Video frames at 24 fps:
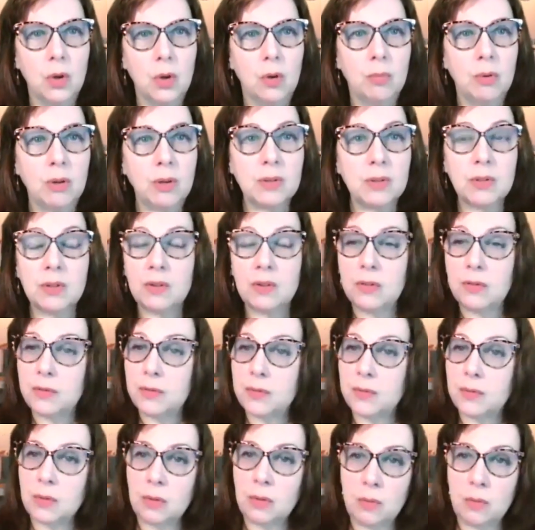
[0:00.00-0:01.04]
Because if
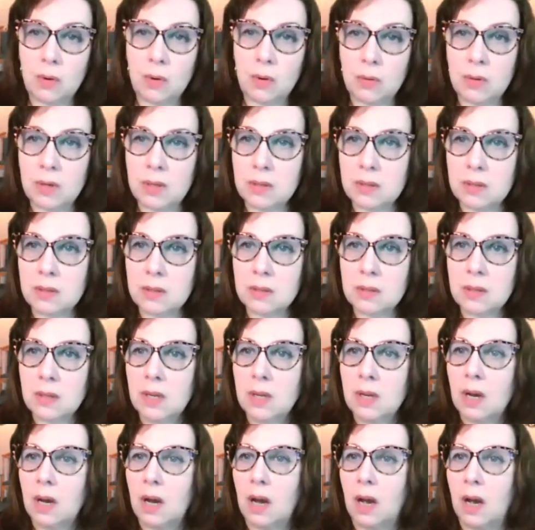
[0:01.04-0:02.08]
you notice,
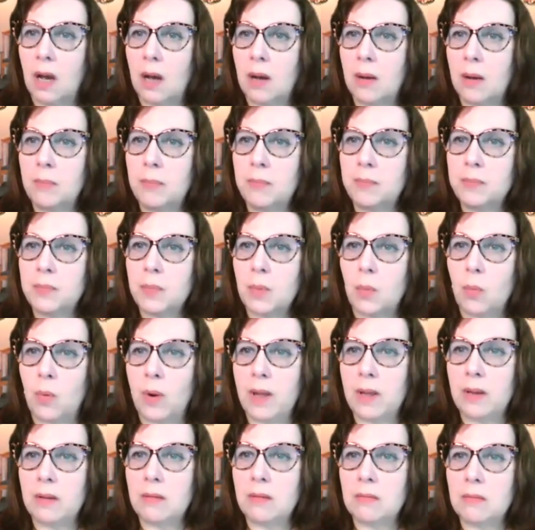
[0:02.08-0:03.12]

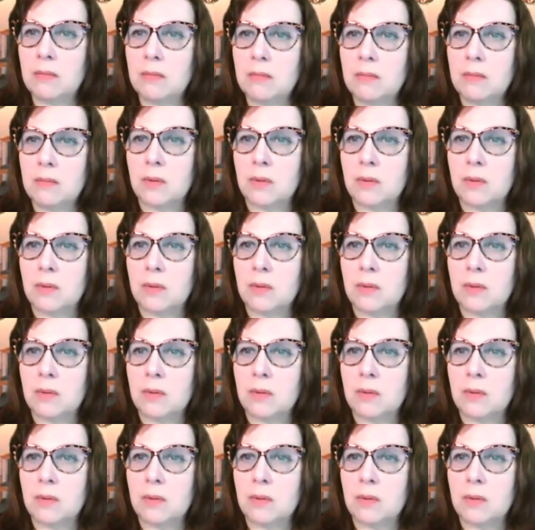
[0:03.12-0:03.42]
when